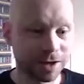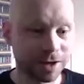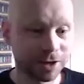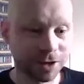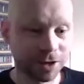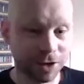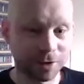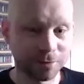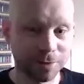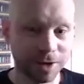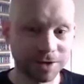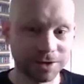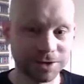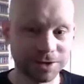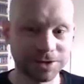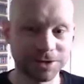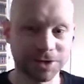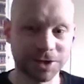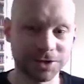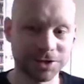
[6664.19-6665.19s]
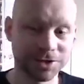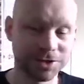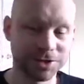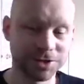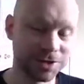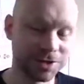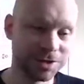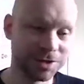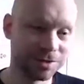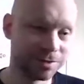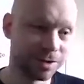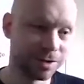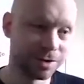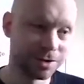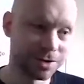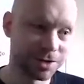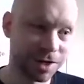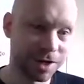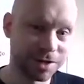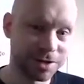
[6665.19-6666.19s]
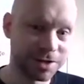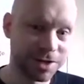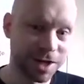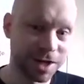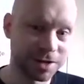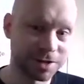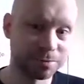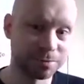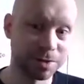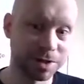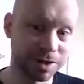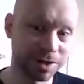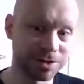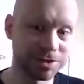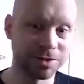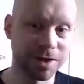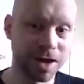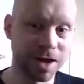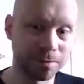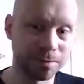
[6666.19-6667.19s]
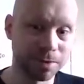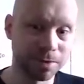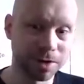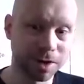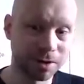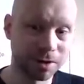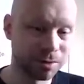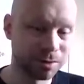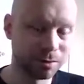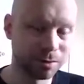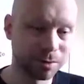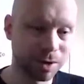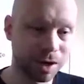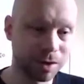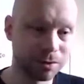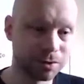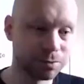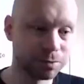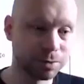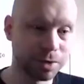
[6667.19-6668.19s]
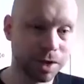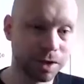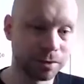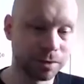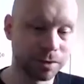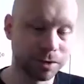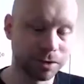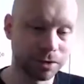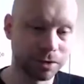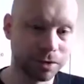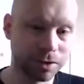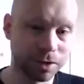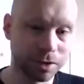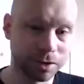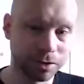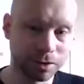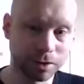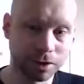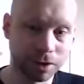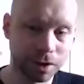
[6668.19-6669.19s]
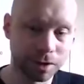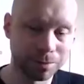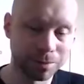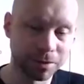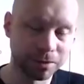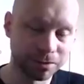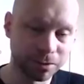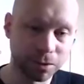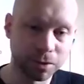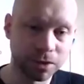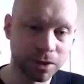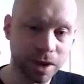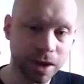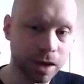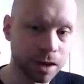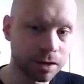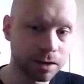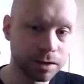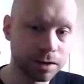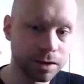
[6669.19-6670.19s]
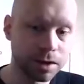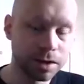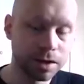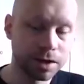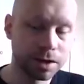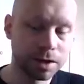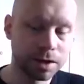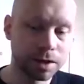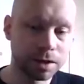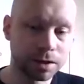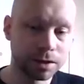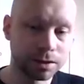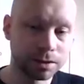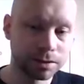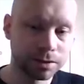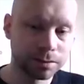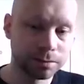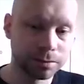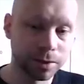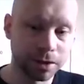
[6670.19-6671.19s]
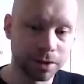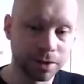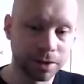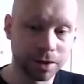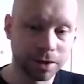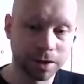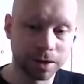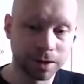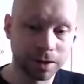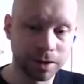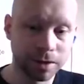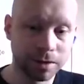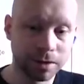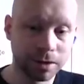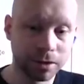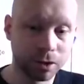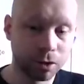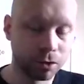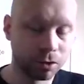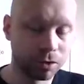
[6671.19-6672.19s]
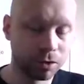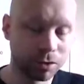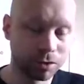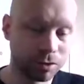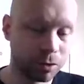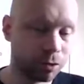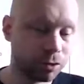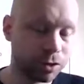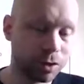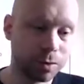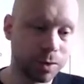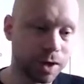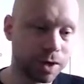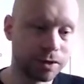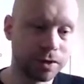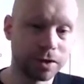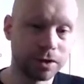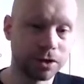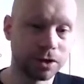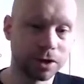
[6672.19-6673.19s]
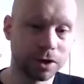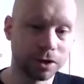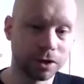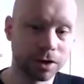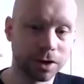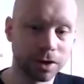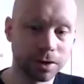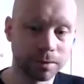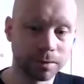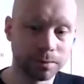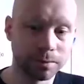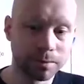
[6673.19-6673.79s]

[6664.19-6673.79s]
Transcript: a lot of my discussions in the side chats because of that. But I was playing with the club before that. But the only way that you're going to